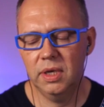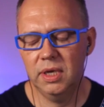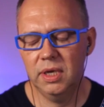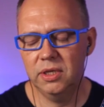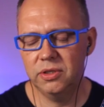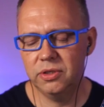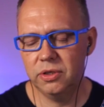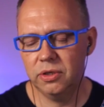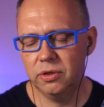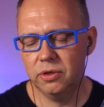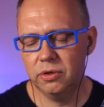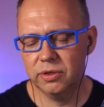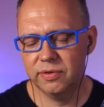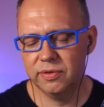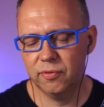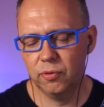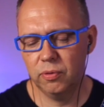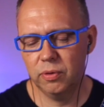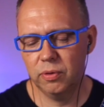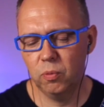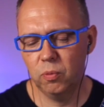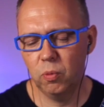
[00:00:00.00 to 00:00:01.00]
Is it
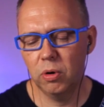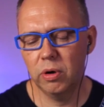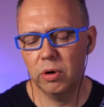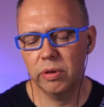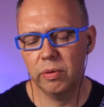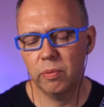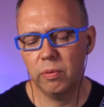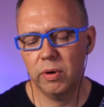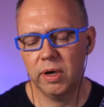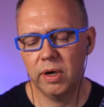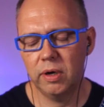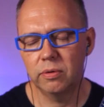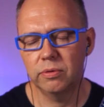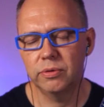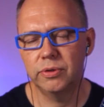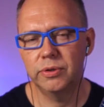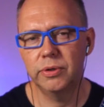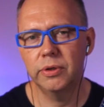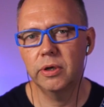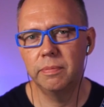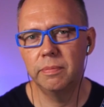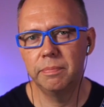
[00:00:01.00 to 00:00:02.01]
useful and worthwhile
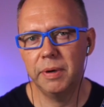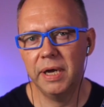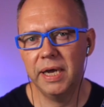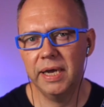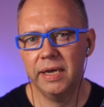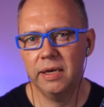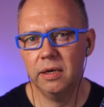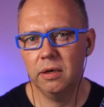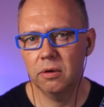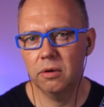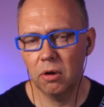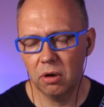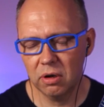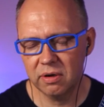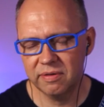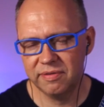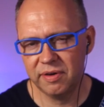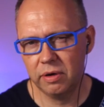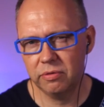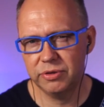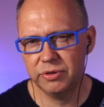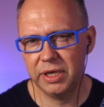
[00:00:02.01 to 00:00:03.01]
to combine log
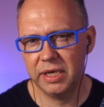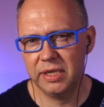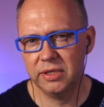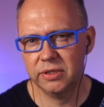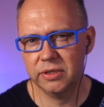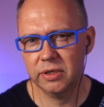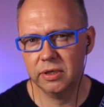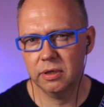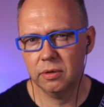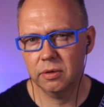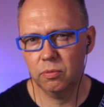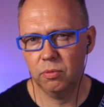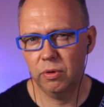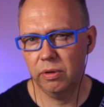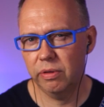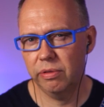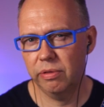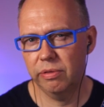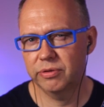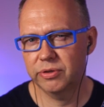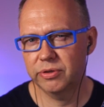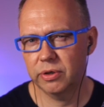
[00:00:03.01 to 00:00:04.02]
file data with
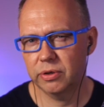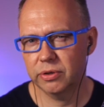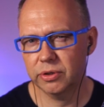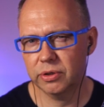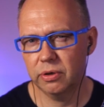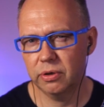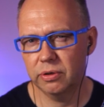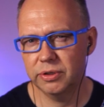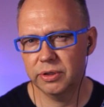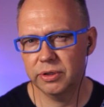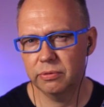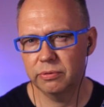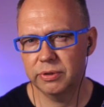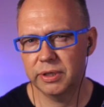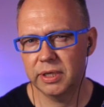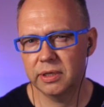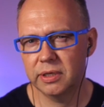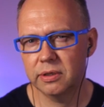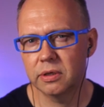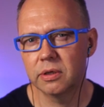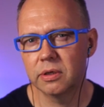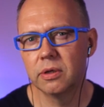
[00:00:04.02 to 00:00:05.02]
Search Console
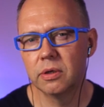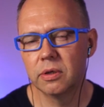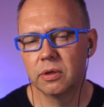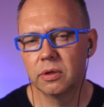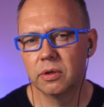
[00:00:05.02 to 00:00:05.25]
data?